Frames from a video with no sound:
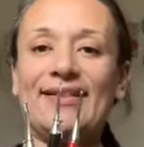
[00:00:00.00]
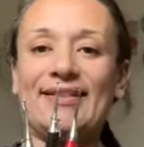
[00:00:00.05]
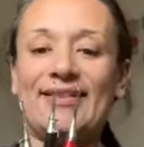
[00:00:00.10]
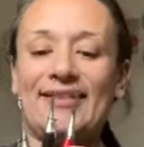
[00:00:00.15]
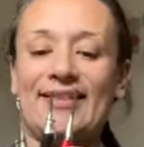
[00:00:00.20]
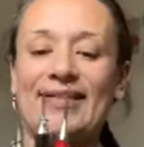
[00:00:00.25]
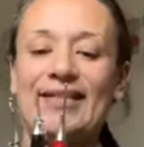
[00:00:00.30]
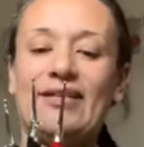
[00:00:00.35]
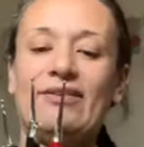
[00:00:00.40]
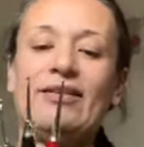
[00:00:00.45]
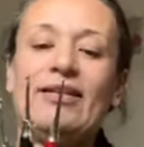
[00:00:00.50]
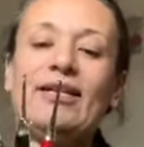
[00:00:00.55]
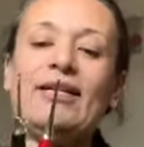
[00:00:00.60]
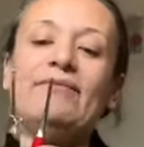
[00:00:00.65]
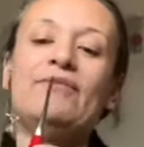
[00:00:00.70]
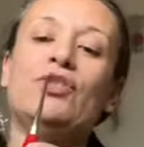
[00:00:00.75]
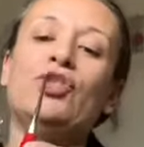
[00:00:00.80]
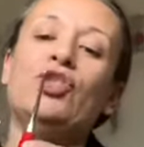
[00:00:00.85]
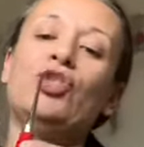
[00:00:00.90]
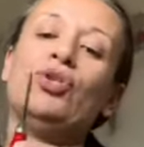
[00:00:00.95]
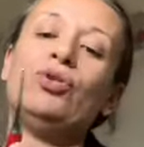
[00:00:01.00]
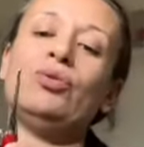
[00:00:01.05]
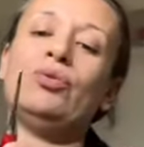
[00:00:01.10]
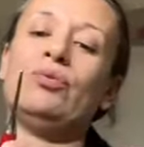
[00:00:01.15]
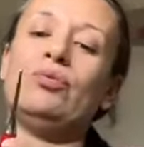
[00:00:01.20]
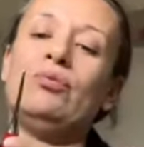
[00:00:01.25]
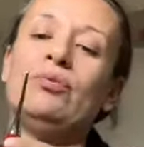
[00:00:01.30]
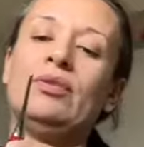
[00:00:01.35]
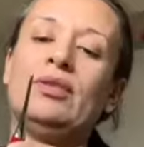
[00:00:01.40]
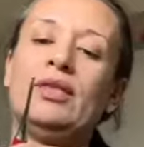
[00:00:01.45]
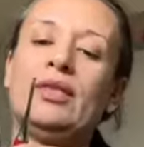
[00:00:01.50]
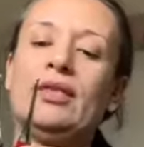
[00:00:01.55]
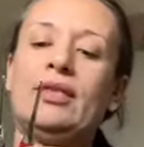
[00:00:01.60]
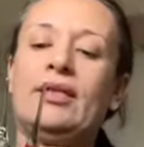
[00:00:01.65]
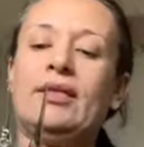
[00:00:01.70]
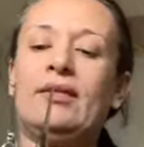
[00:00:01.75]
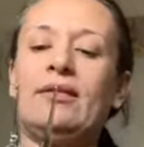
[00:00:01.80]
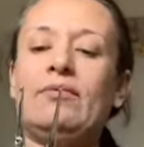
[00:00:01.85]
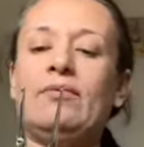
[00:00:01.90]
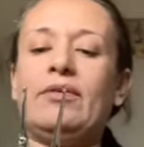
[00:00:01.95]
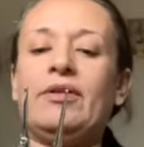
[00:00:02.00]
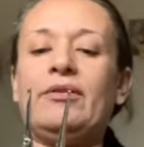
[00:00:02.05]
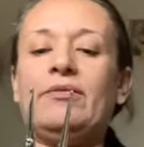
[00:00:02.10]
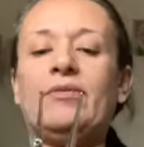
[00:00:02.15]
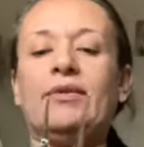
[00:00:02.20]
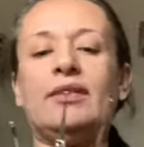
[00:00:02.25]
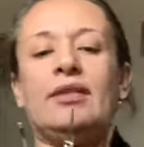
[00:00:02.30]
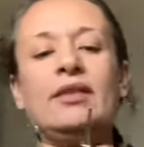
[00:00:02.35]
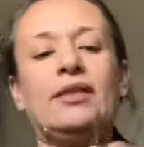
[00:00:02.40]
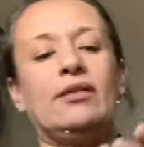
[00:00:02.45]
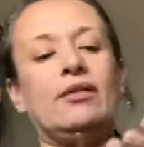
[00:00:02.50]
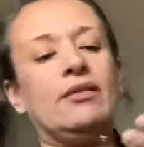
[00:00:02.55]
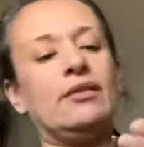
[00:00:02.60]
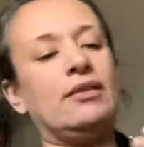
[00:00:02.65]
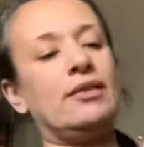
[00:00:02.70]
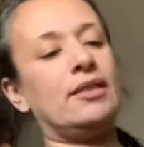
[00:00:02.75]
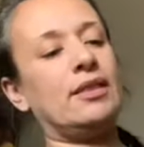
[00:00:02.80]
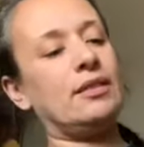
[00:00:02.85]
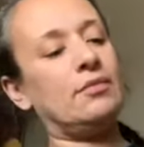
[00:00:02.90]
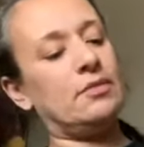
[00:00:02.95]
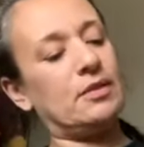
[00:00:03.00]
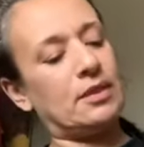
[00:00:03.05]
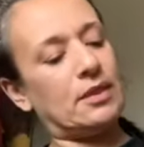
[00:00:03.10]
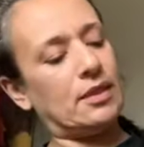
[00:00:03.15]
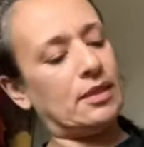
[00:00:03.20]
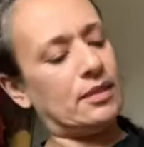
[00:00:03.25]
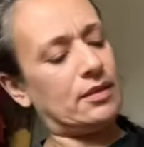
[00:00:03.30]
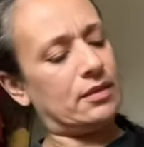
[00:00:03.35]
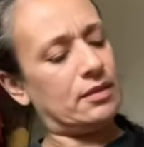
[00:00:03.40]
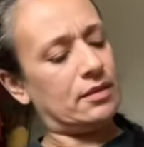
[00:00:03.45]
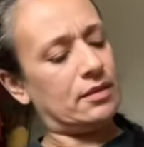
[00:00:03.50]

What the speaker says: Now I have 2 that I can work with that are the same size.